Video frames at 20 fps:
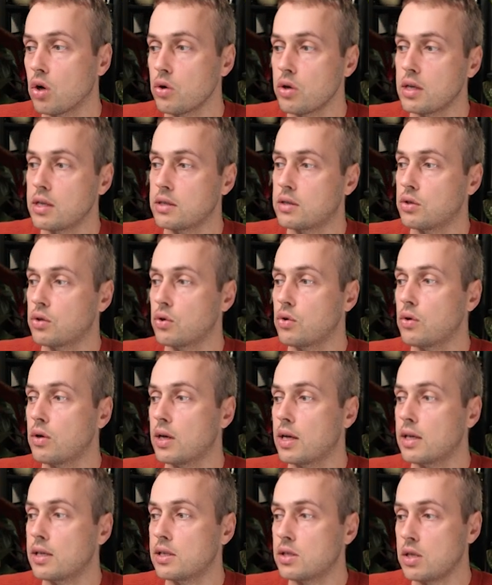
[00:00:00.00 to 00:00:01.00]
all you need to do
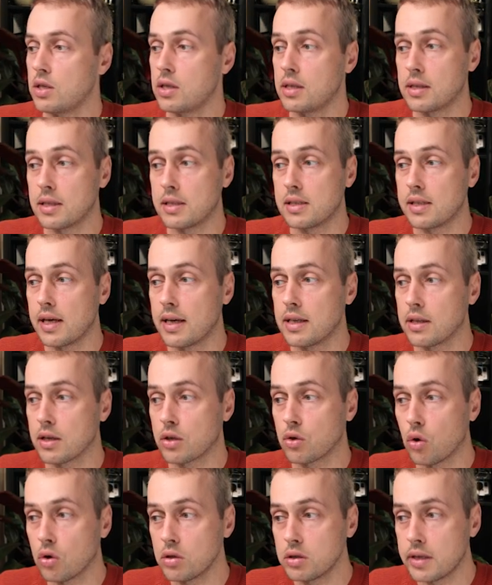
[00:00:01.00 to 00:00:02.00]
is you need to set the
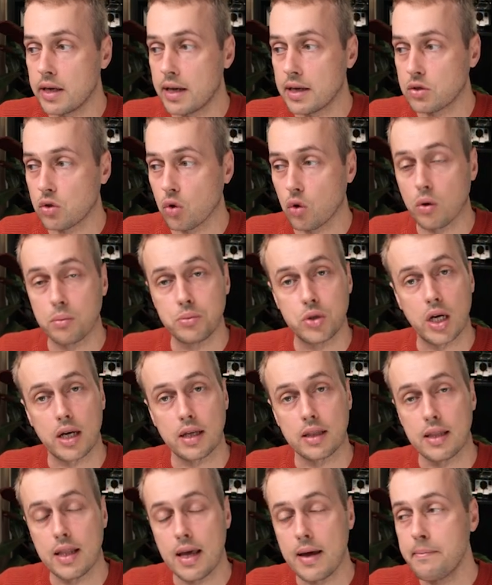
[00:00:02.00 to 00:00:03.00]
context
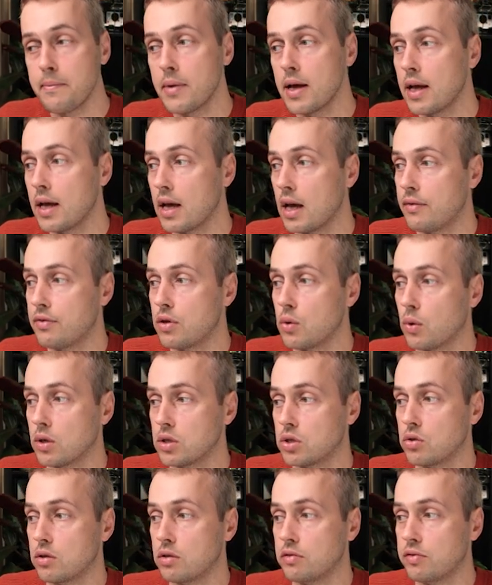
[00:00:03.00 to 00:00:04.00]
object name if you
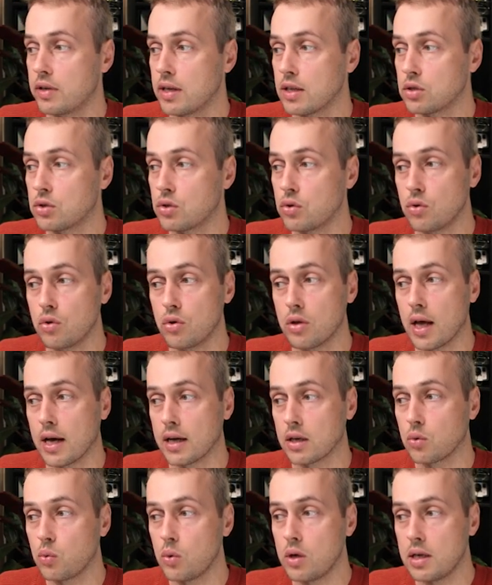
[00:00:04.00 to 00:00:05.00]
want to refer to
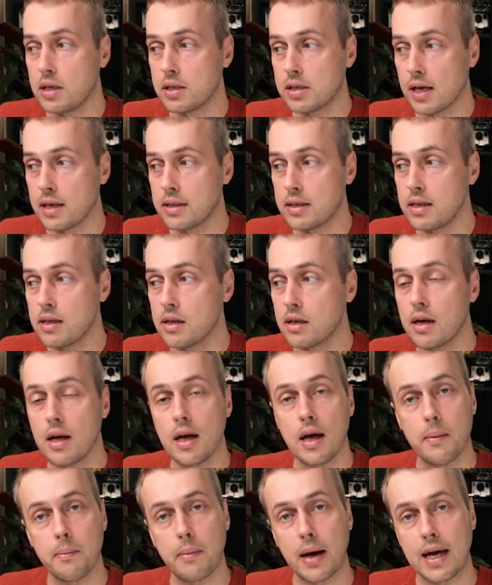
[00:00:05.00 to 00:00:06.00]
that query set here
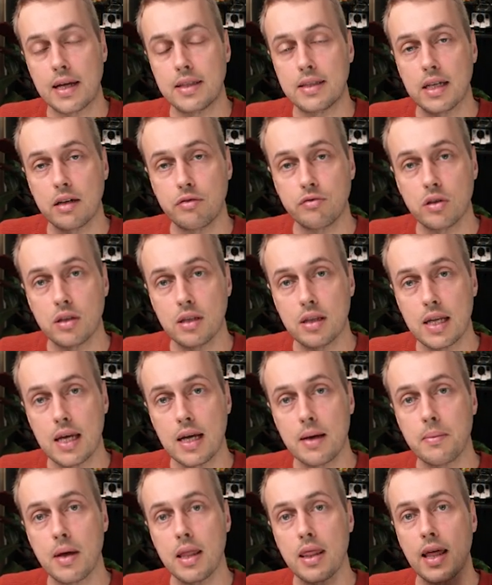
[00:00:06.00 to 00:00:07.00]
by a different
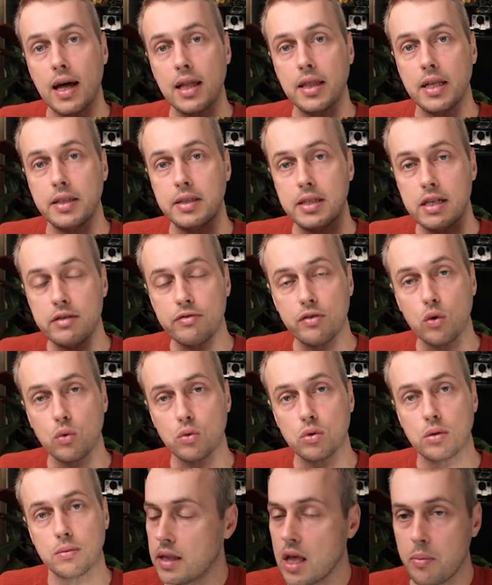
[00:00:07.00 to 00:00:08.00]
name than the
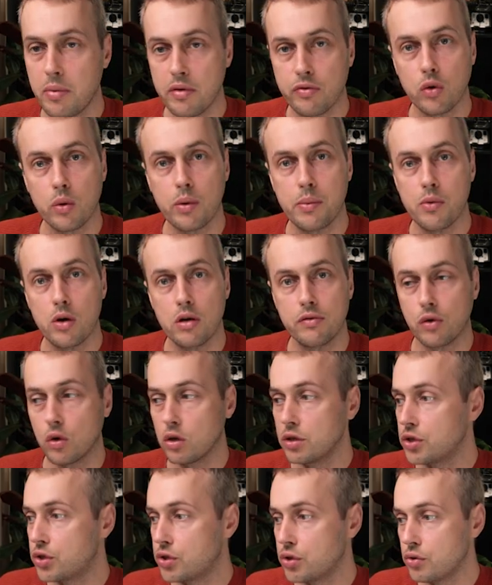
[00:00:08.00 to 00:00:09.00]
default. Now, before we move
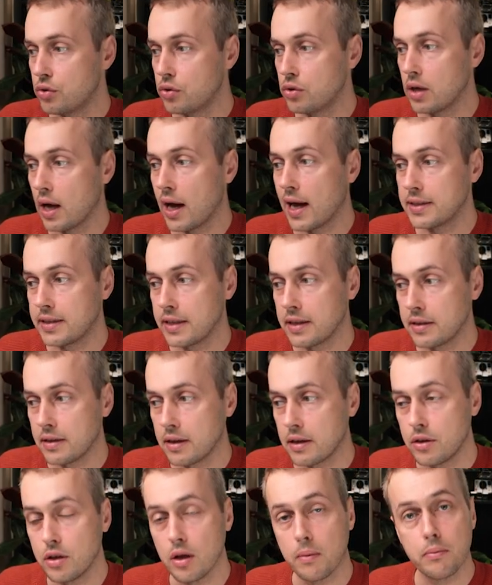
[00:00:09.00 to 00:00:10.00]
on to
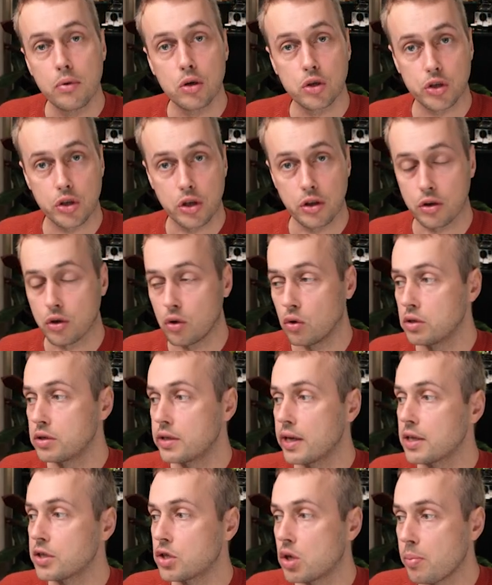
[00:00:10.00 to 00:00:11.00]
adding numbers to the
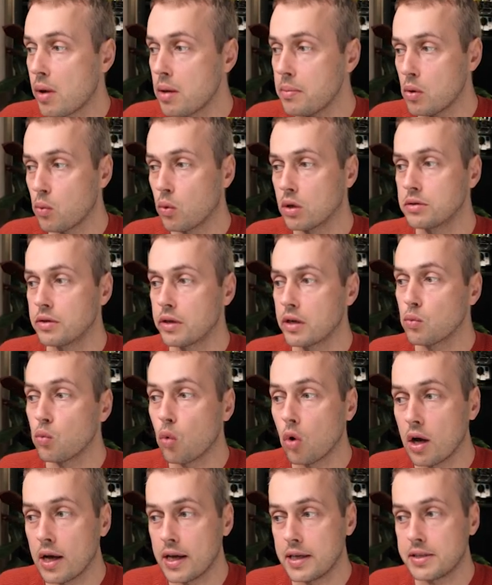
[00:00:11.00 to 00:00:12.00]
context, you might be wondering
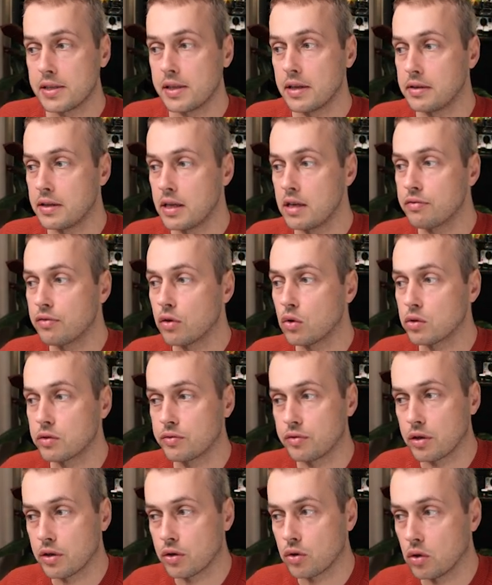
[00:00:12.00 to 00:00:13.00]
what is the default
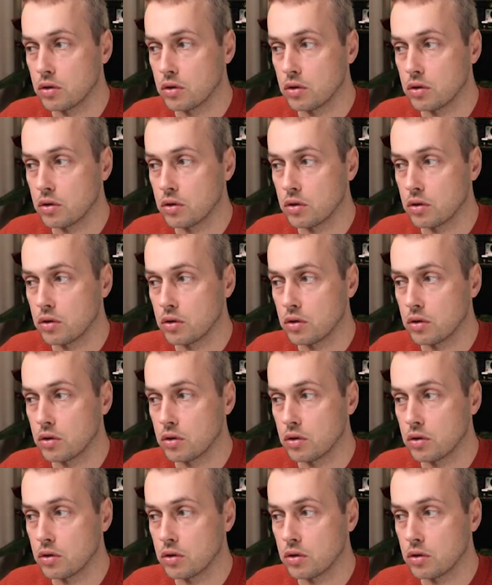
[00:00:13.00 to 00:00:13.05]
for the